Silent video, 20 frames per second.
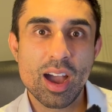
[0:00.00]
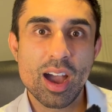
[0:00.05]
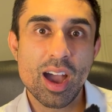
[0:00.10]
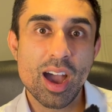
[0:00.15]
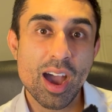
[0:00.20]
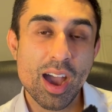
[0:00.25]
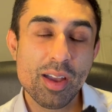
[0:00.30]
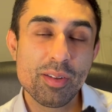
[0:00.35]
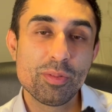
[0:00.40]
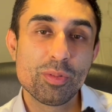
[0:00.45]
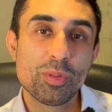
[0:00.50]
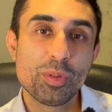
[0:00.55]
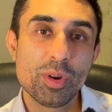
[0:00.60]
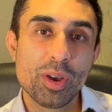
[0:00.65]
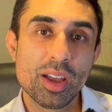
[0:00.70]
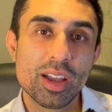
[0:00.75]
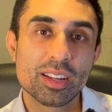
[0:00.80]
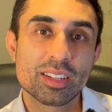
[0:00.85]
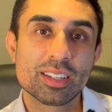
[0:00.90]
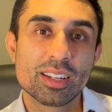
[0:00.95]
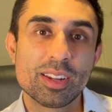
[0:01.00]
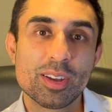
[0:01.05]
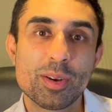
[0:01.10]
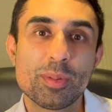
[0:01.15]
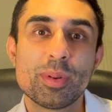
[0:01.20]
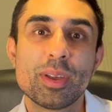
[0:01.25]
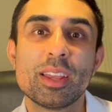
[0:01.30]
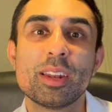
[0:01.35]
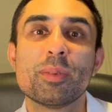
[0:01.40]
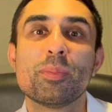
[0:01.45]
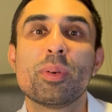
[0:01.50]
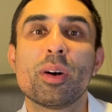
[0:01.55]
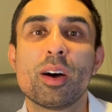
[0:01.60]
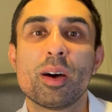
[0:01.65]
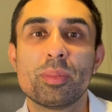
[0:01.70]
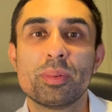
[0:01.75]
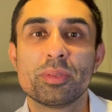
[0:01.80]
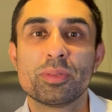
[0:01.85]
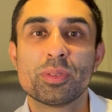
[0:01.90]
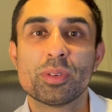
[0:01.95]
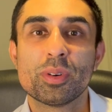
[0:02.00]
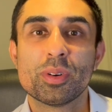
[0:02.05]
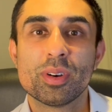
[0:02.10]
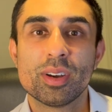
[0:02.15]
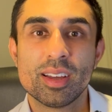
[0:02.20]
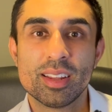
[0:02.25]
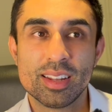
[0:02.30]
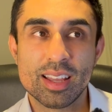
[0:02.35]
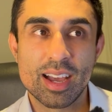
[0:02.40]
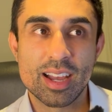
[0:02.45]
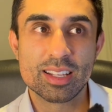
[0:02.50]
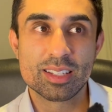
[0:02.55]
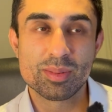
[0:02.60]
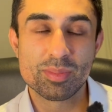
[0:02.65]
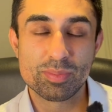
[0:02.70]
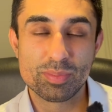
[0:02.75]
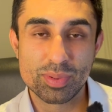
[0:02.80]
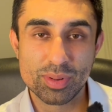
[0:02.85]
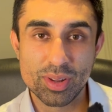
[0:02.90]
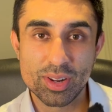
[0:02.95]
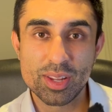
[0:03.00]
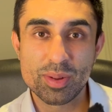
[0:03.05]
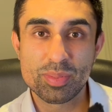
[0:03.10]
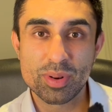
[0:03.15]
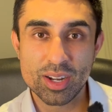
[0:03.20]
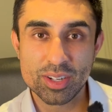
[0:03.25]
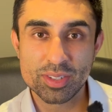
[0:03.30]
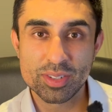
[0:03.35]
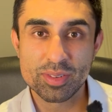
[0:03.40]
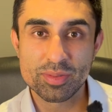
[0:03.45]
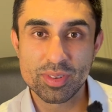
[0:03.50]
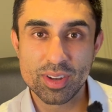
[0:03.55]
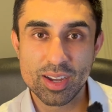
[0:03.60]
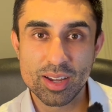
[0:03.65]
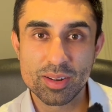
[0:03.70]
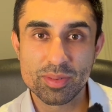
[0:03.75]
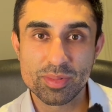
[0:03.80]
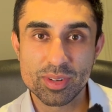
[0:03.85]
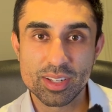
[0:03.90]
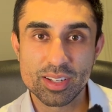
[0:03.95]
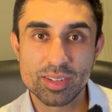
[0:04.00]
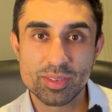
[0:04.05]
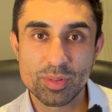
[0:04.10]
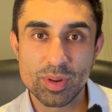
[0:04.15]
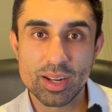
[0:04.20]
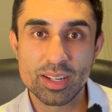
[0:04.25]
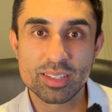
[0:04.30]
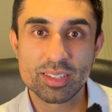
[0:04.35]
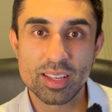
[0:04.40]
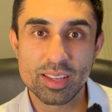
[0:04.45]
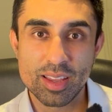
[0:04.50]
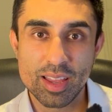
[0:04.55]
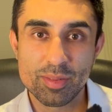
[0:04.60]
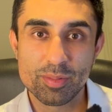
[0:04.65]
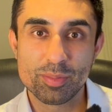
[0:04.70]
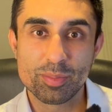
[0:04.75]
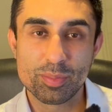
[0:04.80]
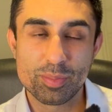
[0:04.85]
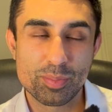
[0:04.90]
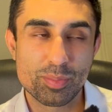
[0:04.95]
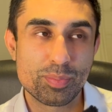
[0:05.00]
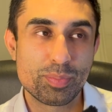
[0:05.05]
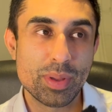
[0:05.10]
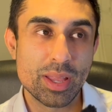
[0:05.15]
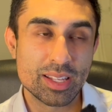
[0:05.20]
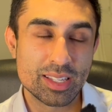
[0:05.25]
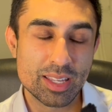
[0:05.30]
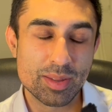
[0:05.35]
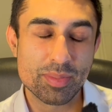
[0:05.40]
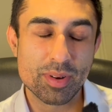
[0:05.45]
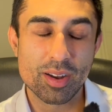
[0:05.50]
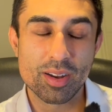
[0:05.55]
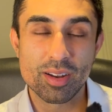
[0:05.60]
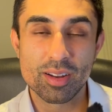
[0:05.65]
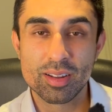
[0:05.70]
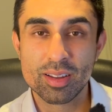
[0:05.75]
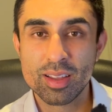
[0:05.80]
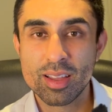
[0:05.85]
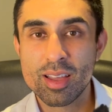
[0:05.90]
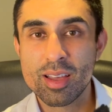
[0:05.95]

I've worked a little bit in a bar before, and that is a bloody pressure environment when it's a busy bar.